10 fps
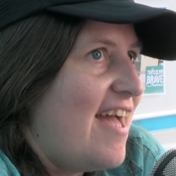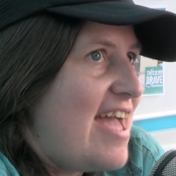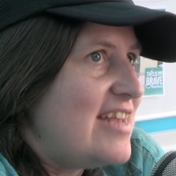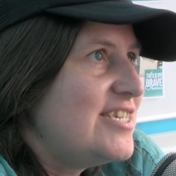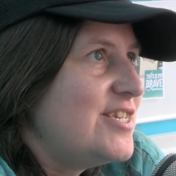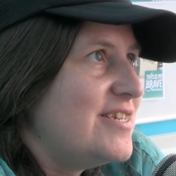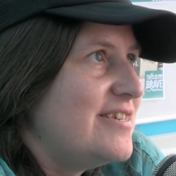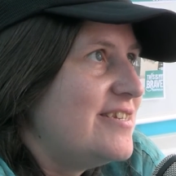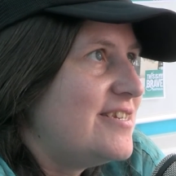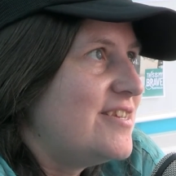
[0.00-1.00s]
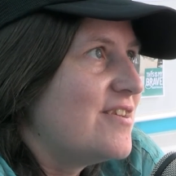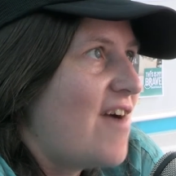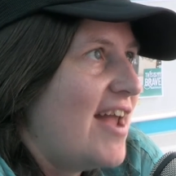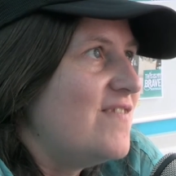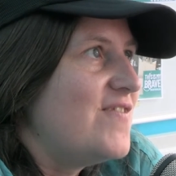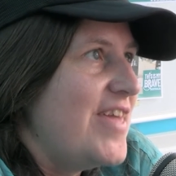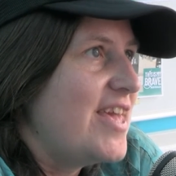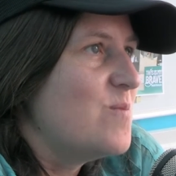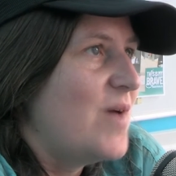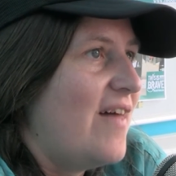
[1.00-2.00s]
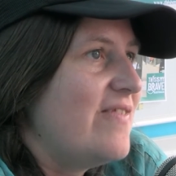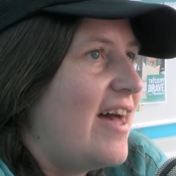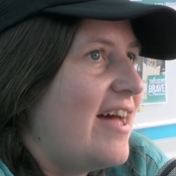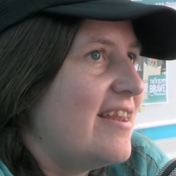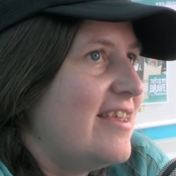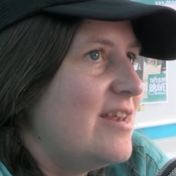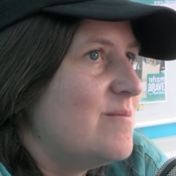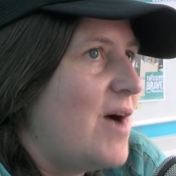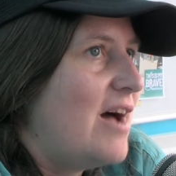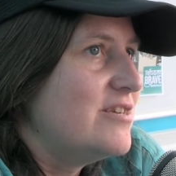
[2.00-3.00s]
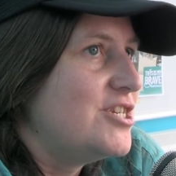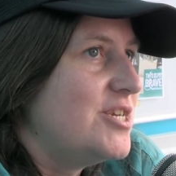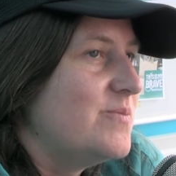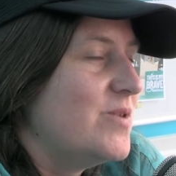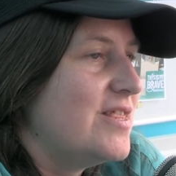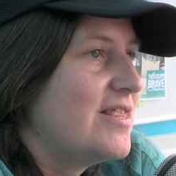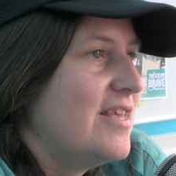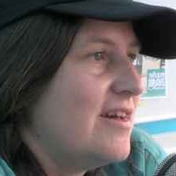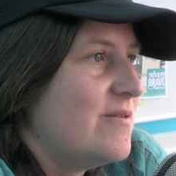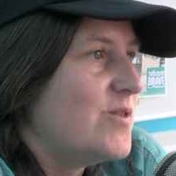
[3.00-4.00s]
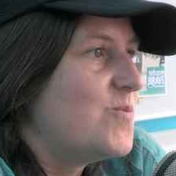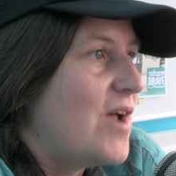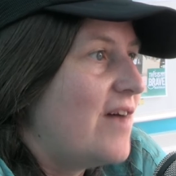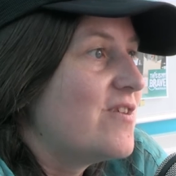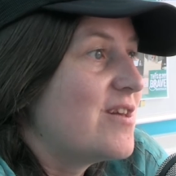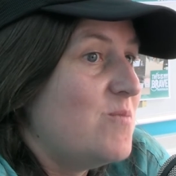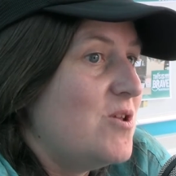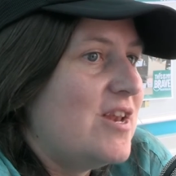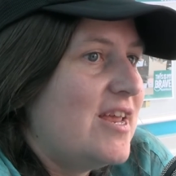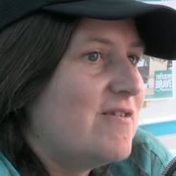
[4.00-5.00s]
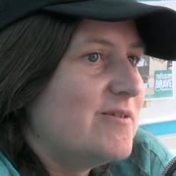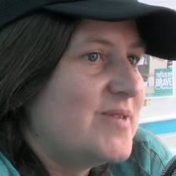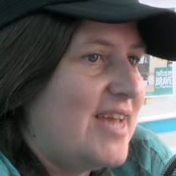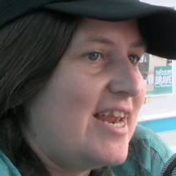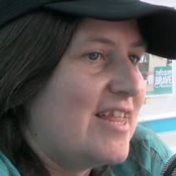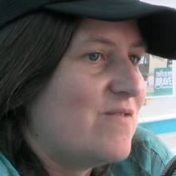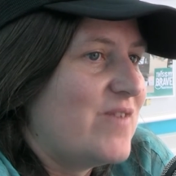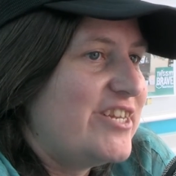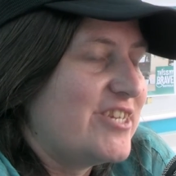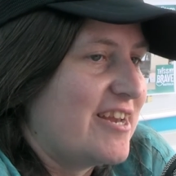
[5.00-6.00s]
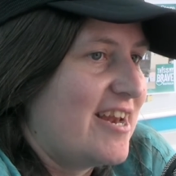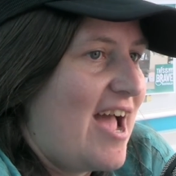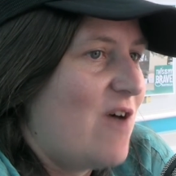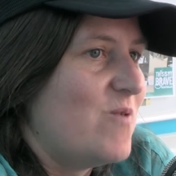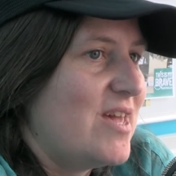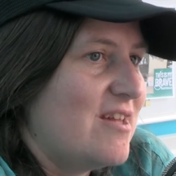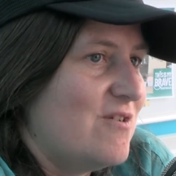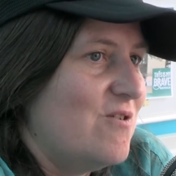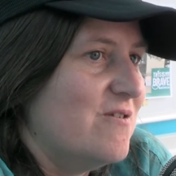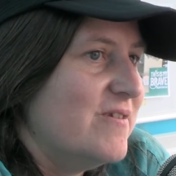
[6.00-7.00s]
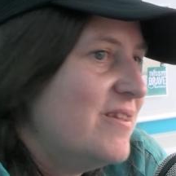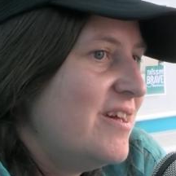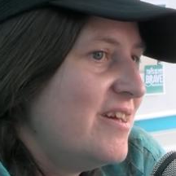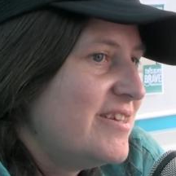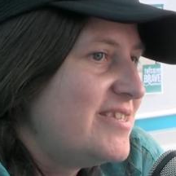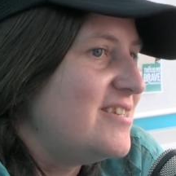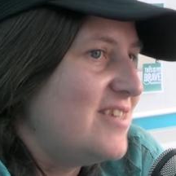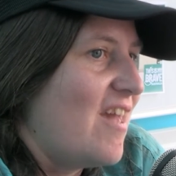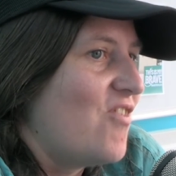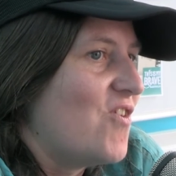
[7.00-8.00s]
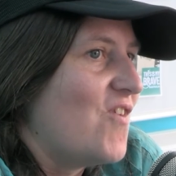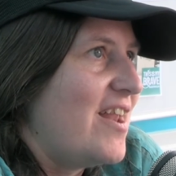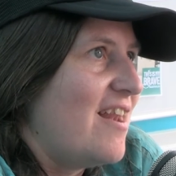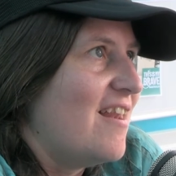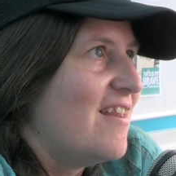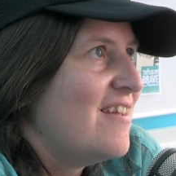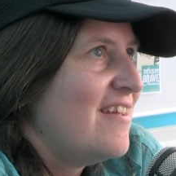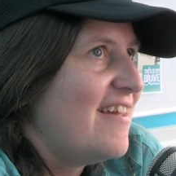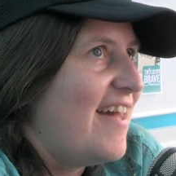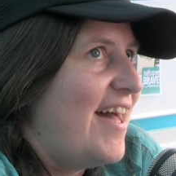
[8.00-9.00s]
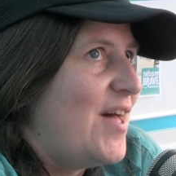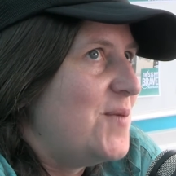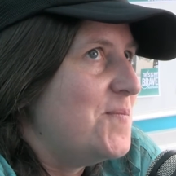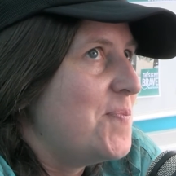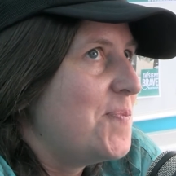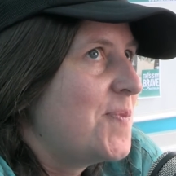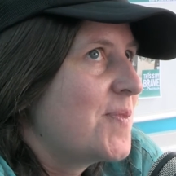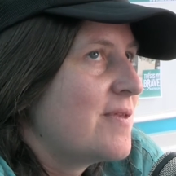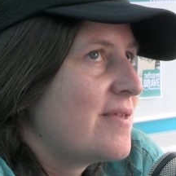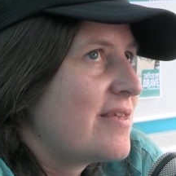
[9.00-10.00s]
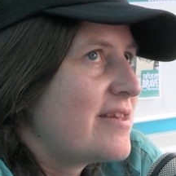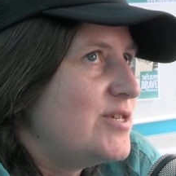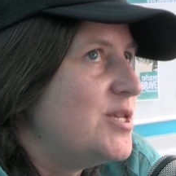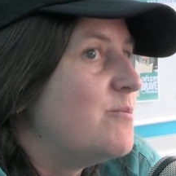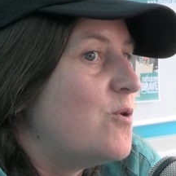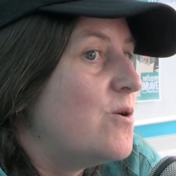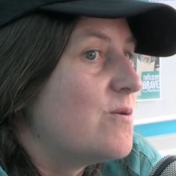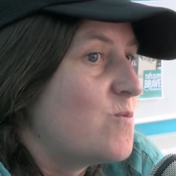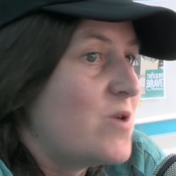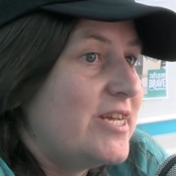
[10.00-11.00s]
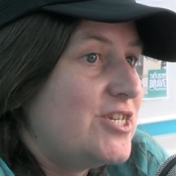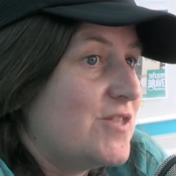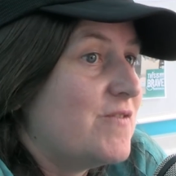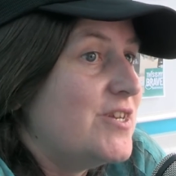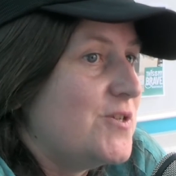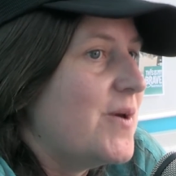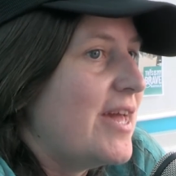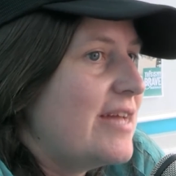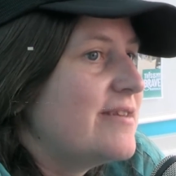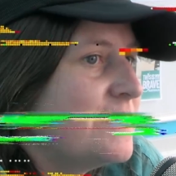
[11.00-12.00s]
to kind of think about that in partnership with what other community groups need in the region and how we can all sit together and support what each other are doing.